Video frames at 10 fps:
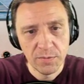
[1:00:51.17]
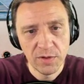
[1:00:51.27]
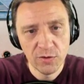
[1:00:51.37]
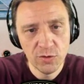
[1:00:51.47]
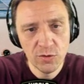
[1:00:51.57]

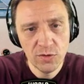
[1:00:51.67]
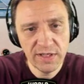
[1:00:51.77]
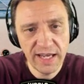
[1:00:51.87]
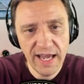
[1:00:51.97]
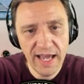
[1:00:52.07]

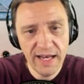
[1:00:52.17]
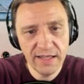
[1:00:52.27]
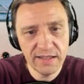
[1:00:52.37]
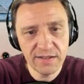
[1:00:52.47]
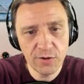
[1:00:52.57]
Balloon
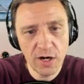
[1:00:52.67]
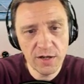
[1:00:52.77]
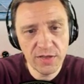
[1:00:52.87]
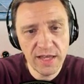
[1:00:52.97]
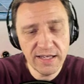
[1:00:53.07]
getting
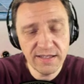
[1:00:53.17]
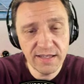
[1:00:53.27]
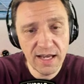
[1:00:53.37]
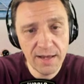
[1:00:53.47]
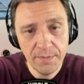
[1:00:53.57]
destroyed this
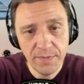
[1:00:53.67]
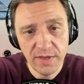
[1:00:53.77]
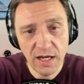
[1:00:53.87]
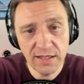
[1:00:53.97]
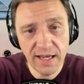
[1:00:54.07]
time.
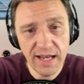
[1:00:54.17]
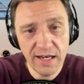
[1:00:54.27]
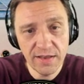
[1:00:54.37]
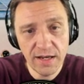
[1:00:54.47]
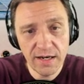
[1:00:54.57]
Not
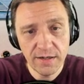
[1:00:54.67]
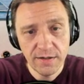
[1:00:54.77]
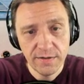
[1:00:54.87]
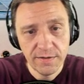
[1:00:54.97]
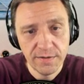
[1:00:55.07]
getting there.
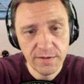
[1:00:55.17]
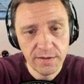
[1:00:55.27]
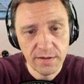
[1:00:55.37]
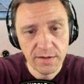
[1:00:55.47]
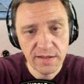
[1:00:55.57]

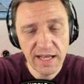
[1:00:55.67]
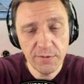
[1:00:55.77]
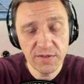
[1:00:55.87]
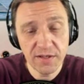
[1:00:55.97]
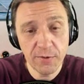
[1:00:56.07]

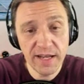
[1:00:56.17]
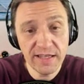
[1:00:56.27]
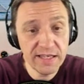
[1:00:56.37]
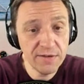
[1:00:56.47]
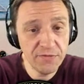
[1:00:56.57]
That was a
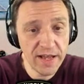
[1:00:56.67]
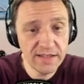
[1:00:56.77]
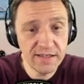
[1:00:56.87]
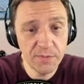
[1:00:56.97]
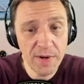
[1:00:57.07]
great
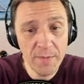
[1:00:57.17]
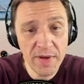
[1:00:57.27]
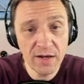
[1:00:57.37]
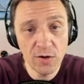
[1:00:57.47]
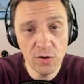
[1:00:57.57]
defense here by
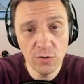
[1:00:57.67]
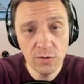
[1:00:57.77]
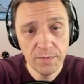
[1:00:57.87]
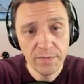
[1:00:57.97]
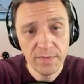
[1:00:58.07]
Big
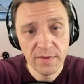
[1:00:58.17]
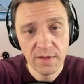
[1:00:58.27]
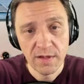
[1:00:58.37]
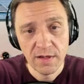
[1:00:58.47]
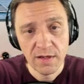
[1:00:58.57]
O.
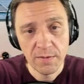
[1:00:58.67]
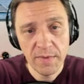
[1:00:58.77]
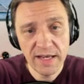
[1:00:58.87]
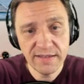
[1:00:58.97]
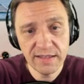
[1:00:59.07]

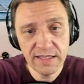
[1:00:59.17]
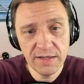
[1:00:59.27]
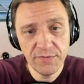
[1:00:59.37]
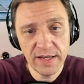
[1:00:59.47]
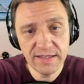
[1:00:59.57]
Amazing
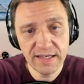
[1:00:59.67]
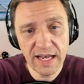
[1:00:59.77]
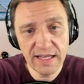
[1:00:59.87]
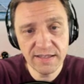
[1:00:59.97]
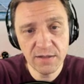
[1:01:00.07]
defense
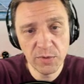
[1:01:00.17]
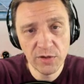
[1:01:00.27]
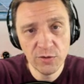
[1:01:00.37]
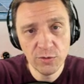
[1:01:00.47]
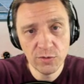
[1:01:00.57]
against the
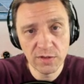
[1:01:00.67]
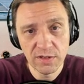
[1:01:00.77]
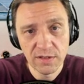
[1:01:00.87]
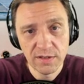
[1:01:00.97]
balloon.